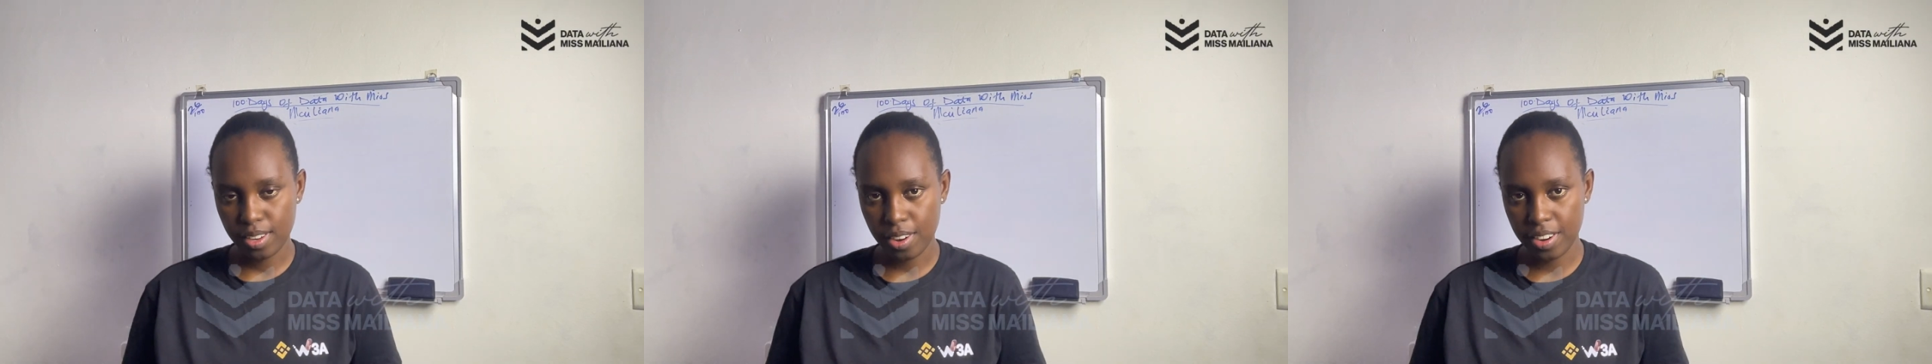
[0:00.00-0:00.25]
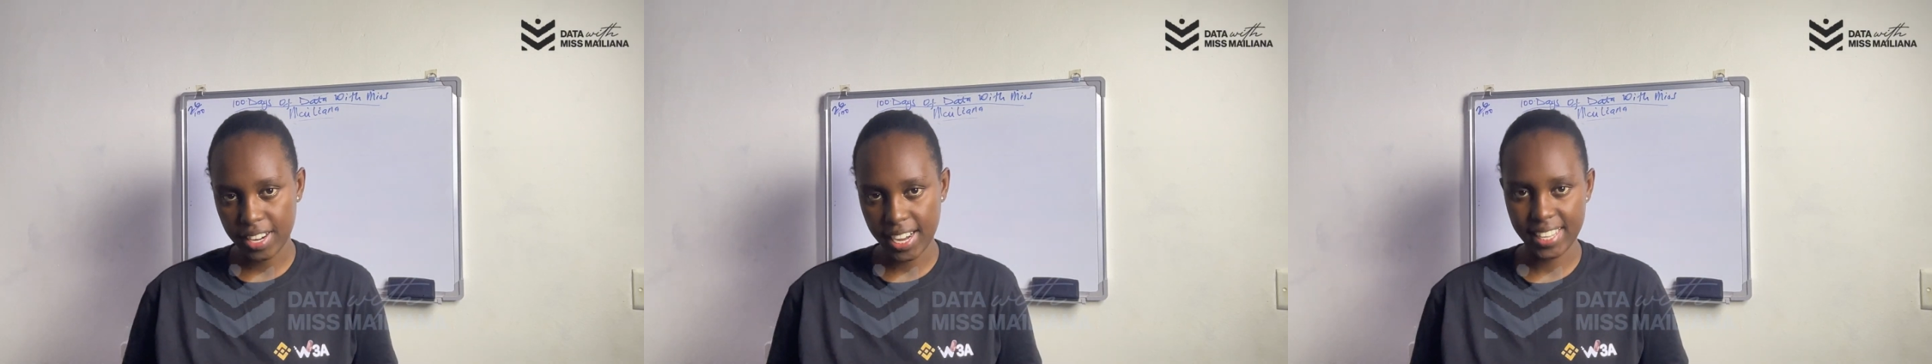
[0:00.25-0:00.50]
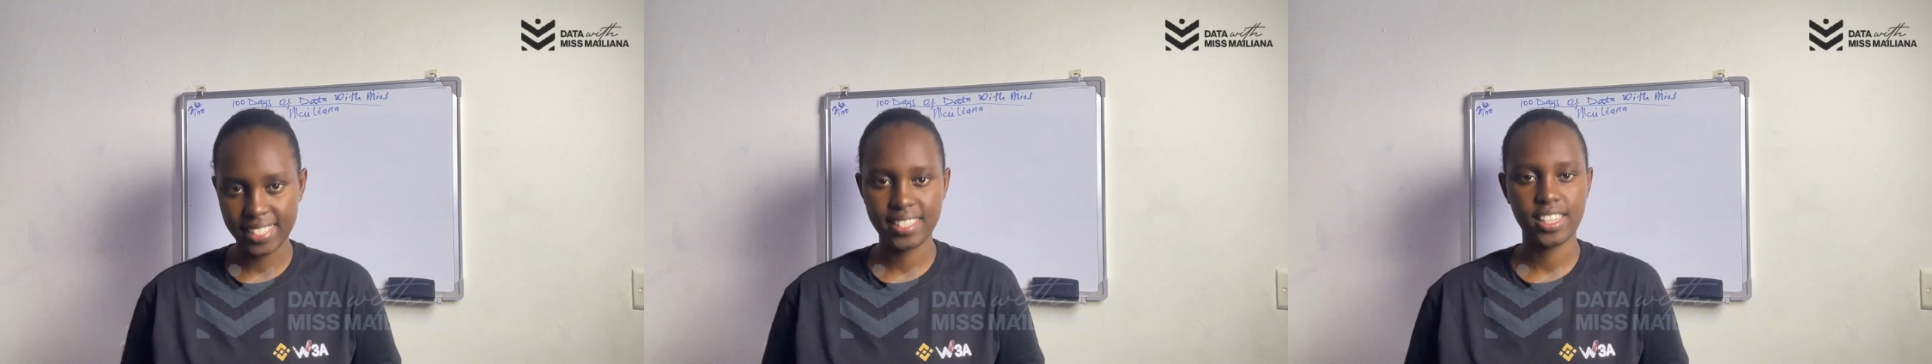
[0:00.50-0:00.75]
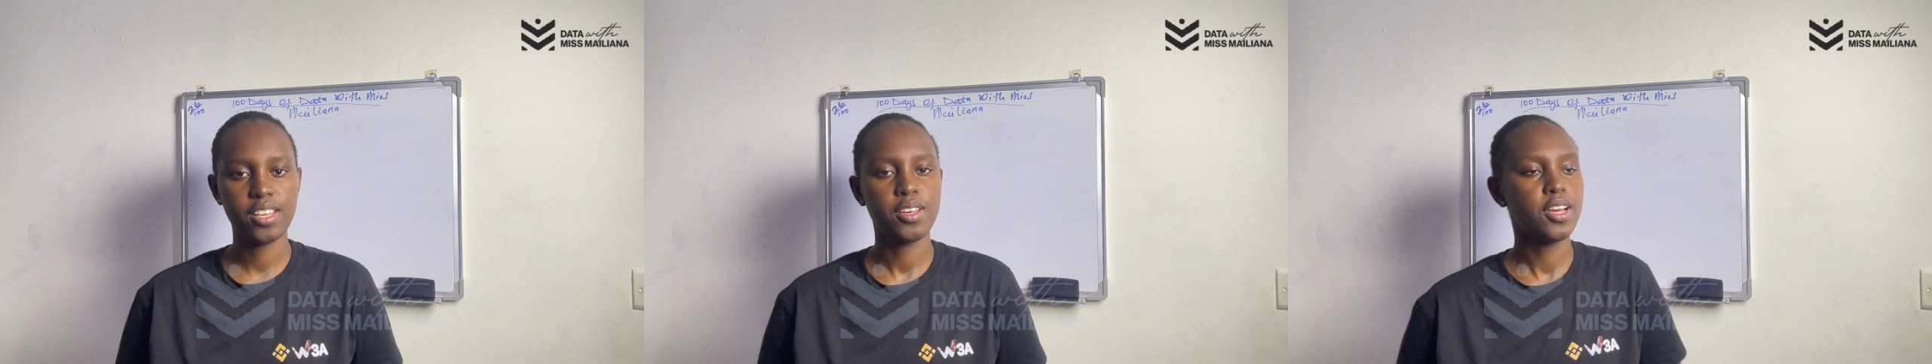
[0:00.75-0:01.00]
Alright,
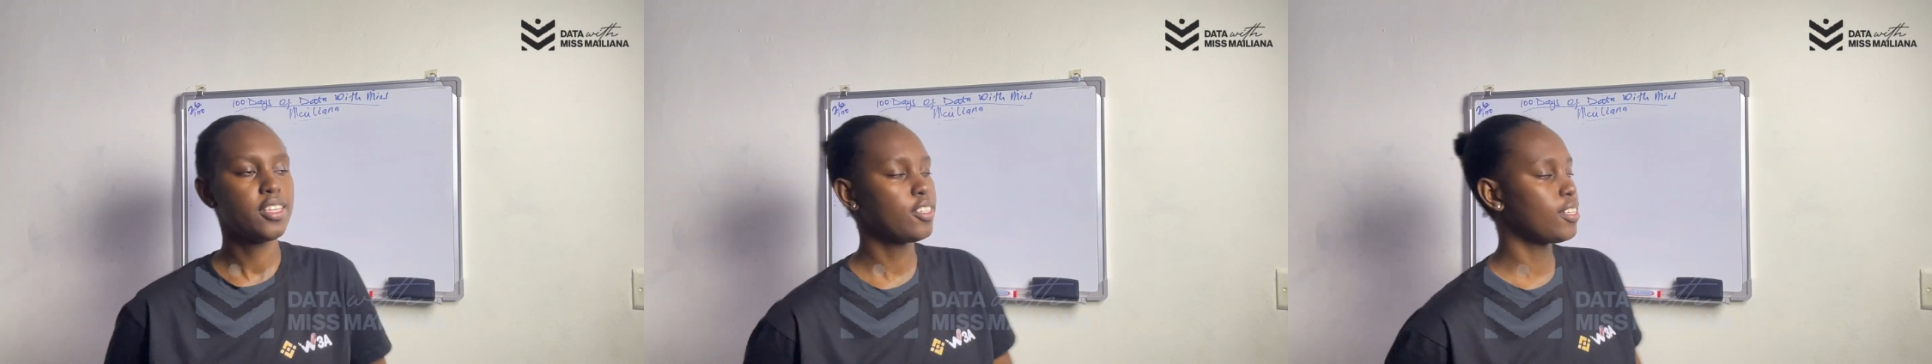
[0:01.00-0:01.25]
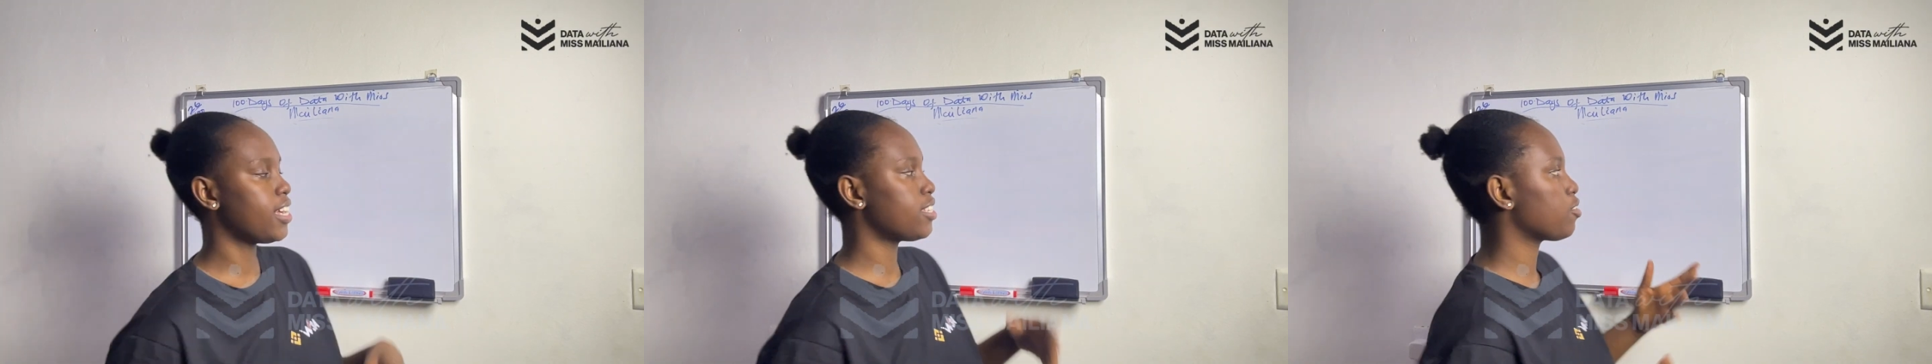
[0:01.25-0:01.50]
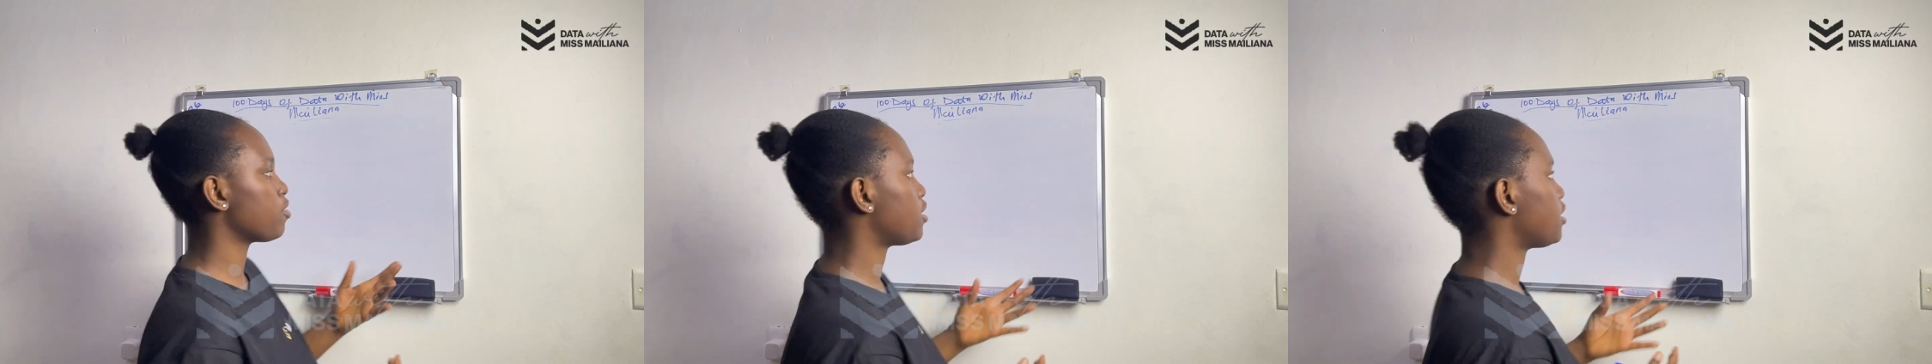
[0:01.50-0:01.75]
so let's go to